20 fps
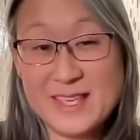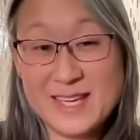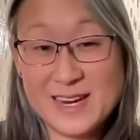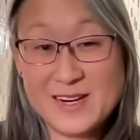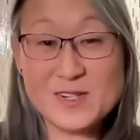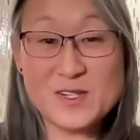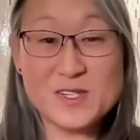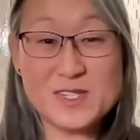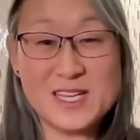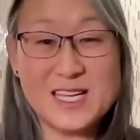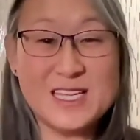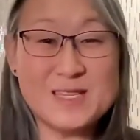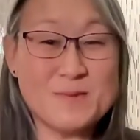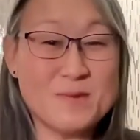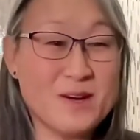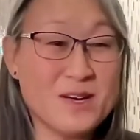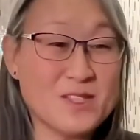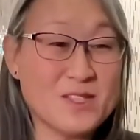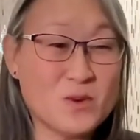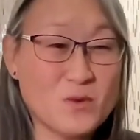exercise
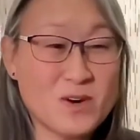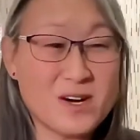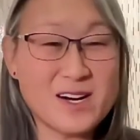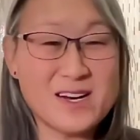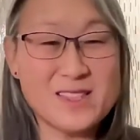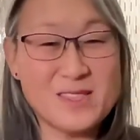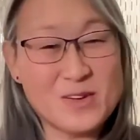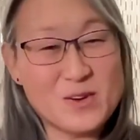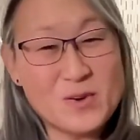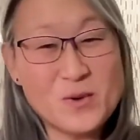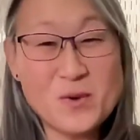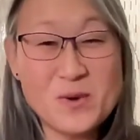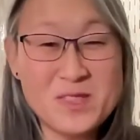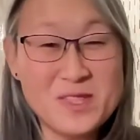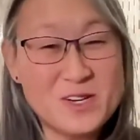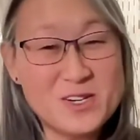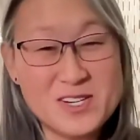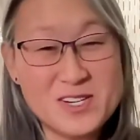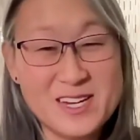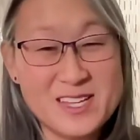ball to work on the core, and
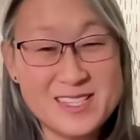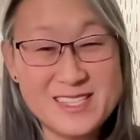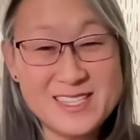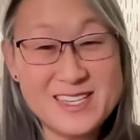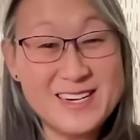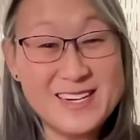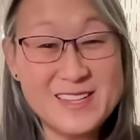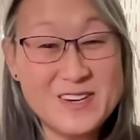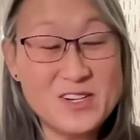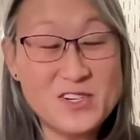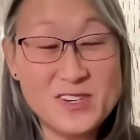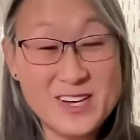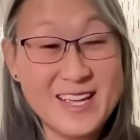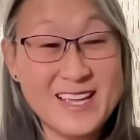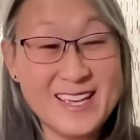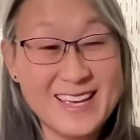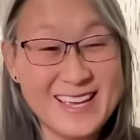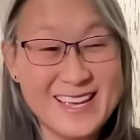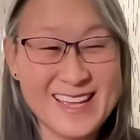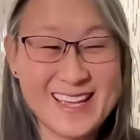they're sitting there
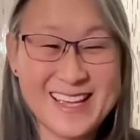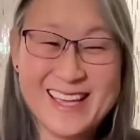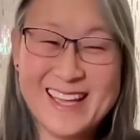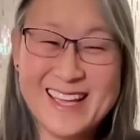shaking.